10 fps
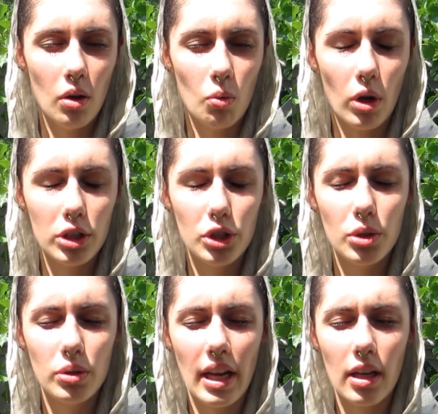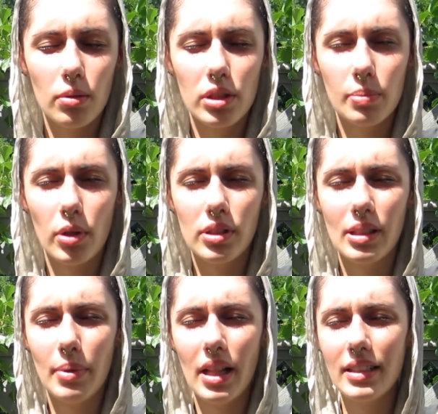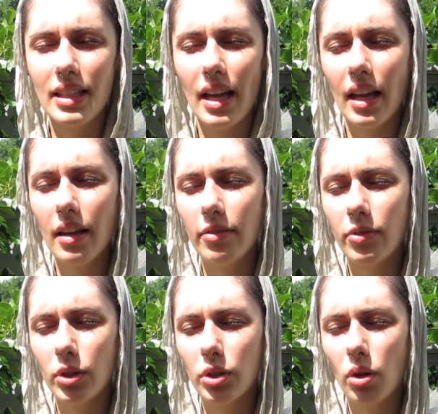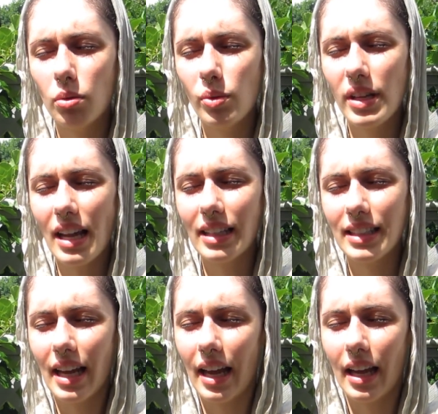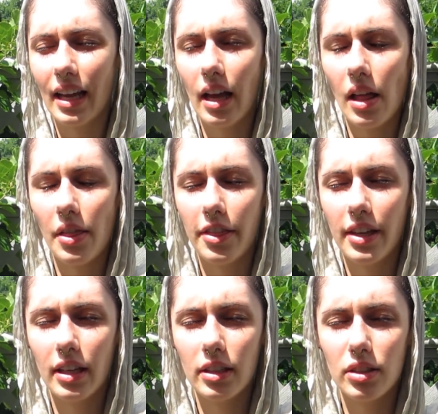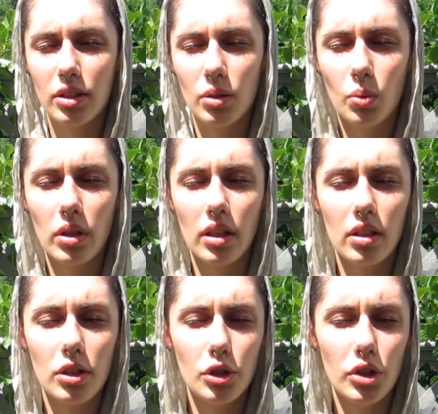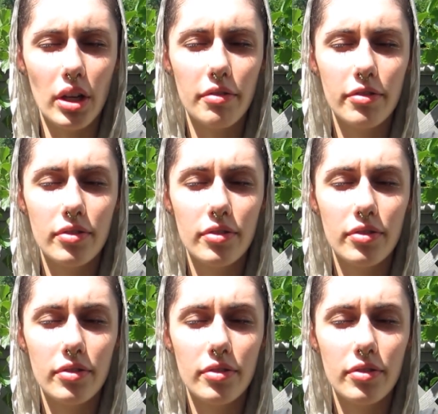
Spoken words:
Once you take responsibility for your reality, things will shift.